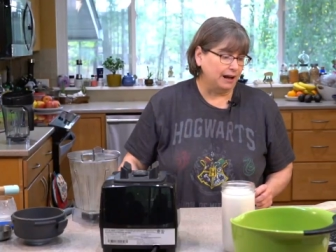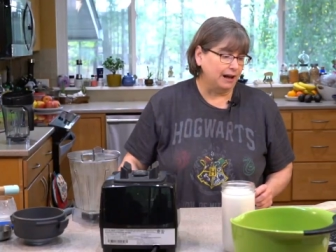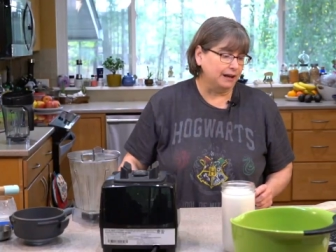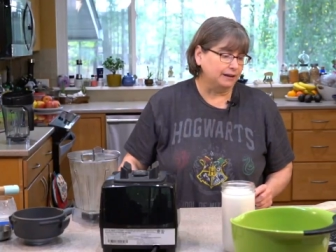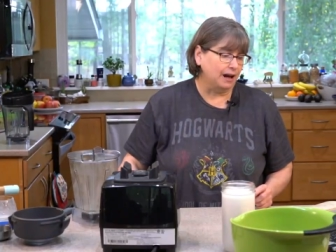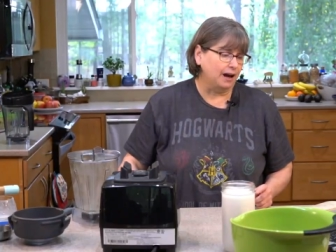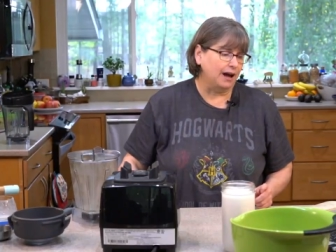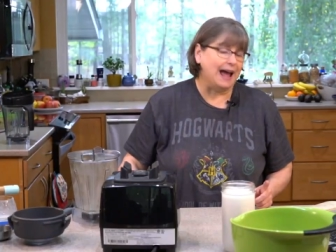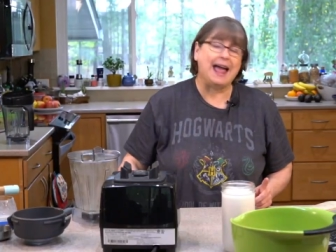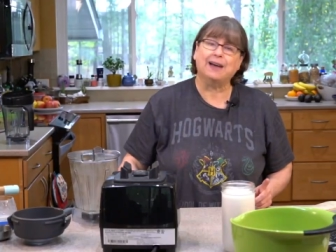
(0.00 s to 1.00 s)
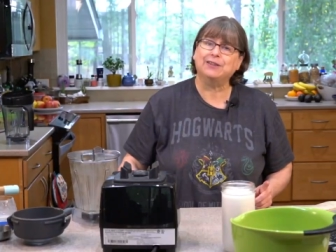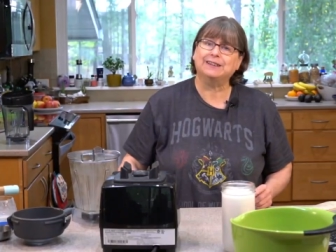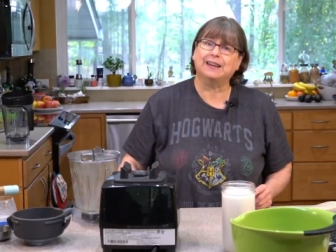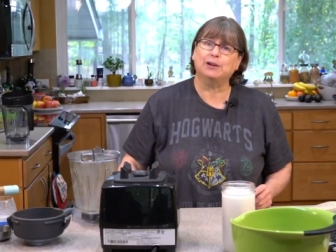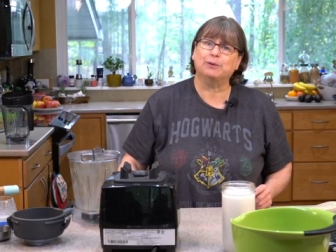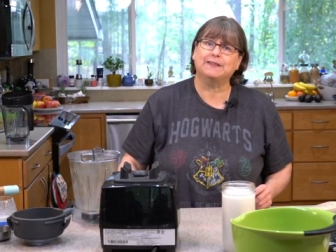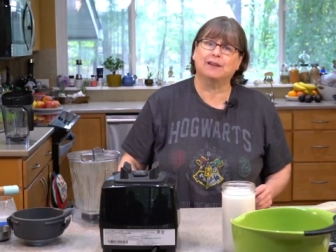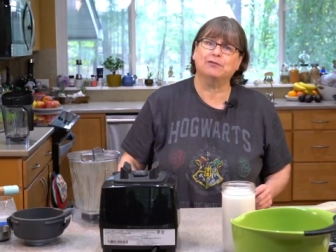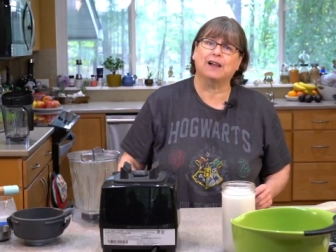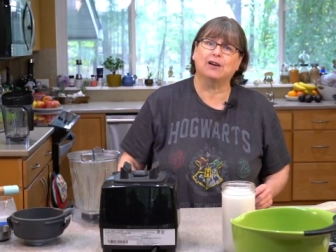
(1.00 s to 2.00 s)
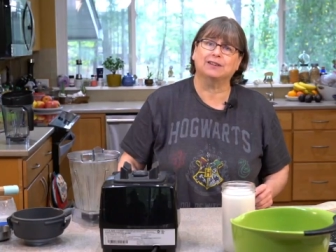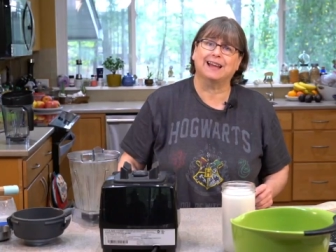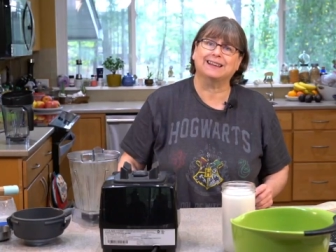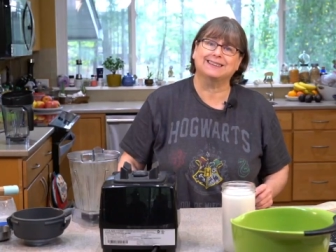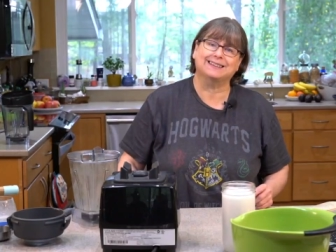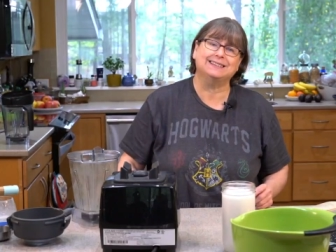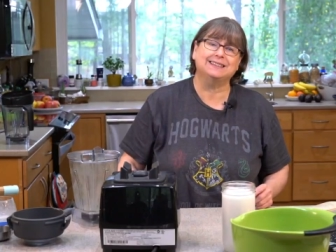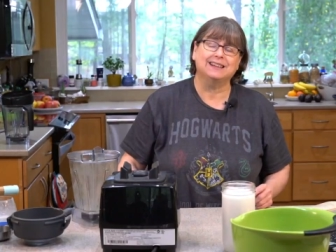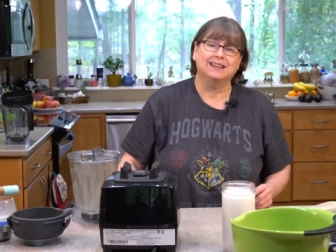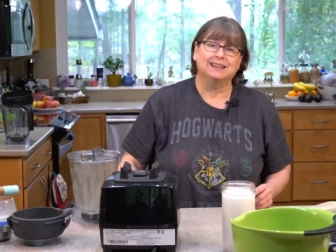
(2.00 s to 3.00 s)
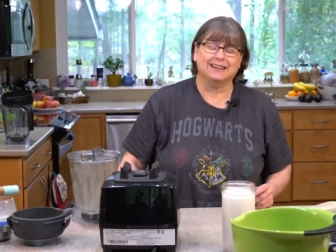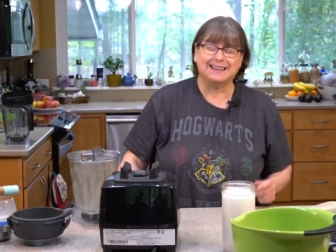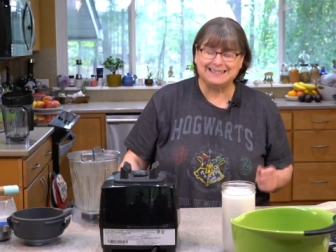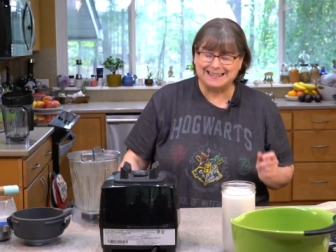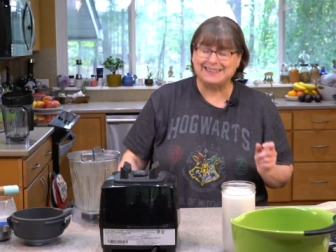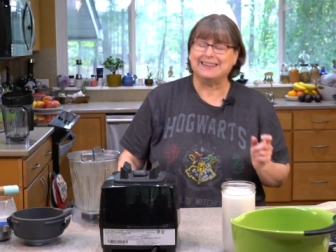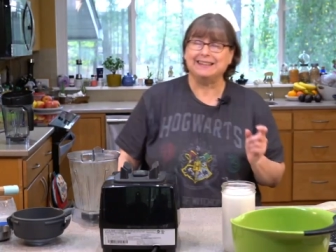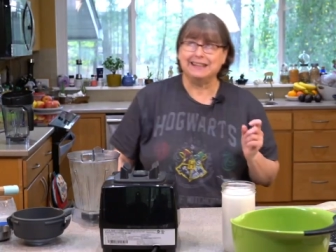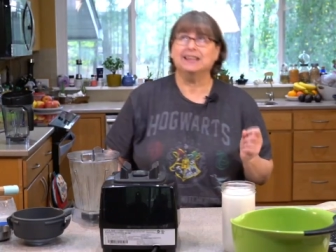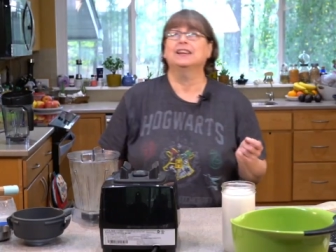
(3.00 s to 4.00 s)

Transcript: And uh, I haven't done it with sunflower lecithin, lecithin,